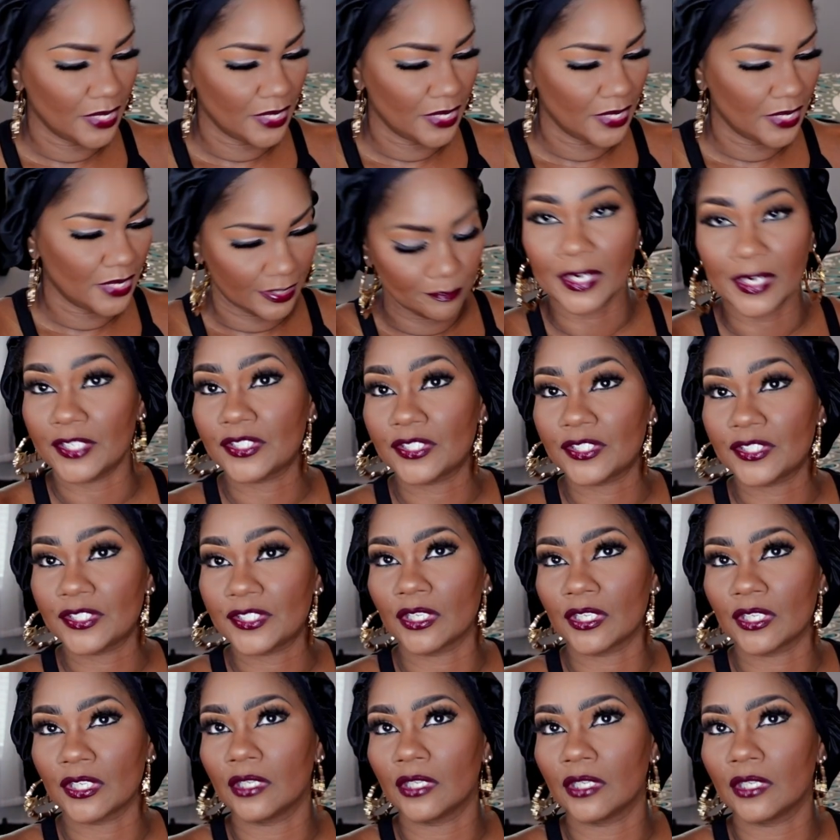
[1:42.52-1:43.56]
but it's
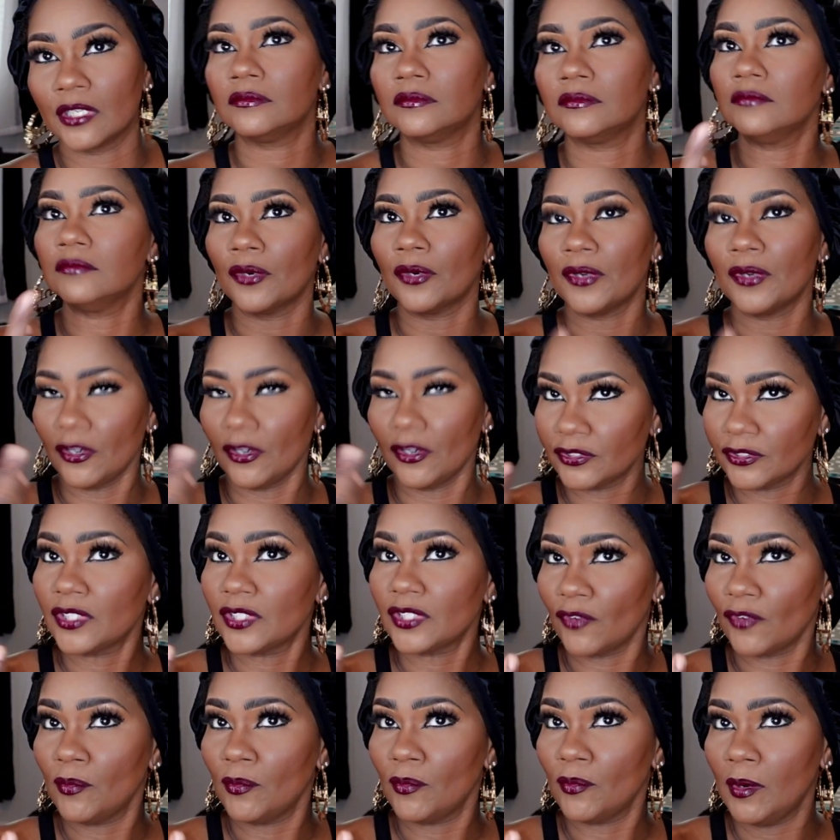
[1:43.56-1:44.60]
it's a
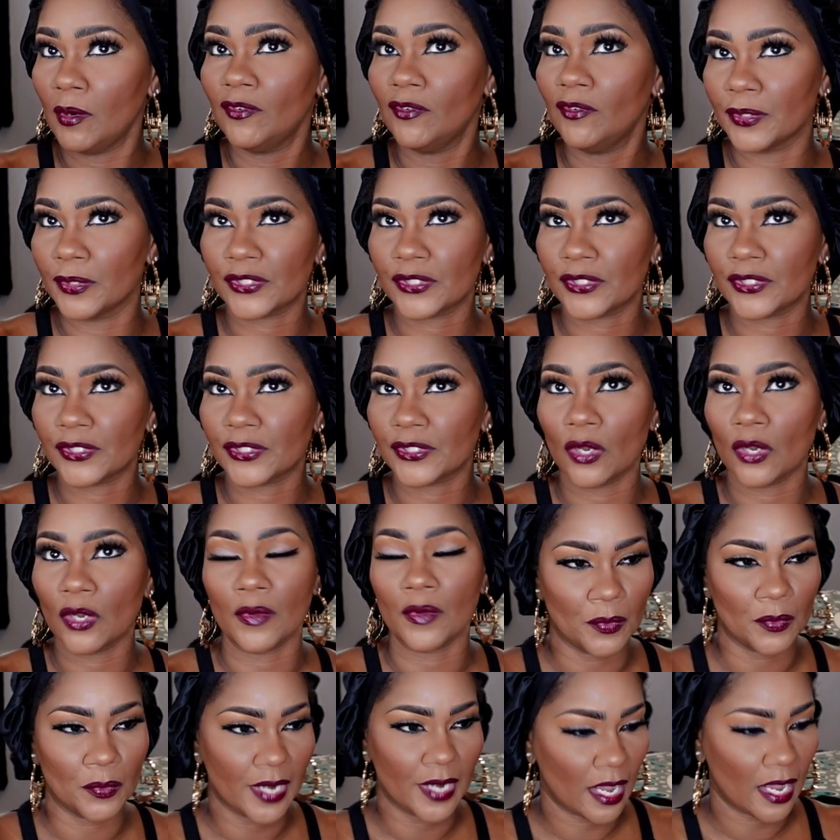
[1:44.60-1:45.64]
removable sew-in is
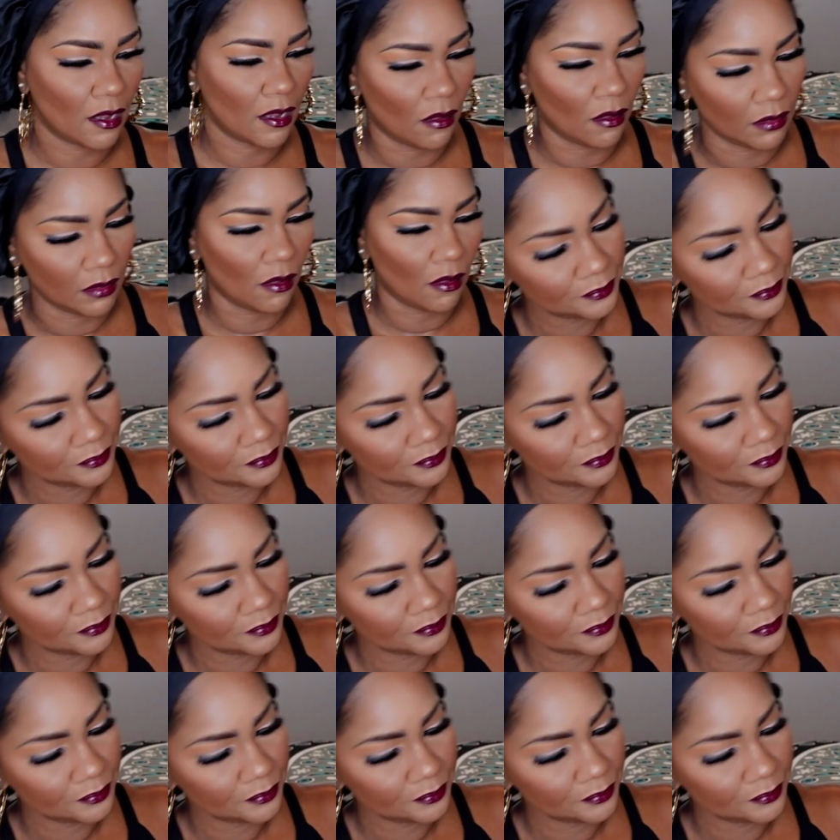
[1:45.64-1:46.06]
what I call them.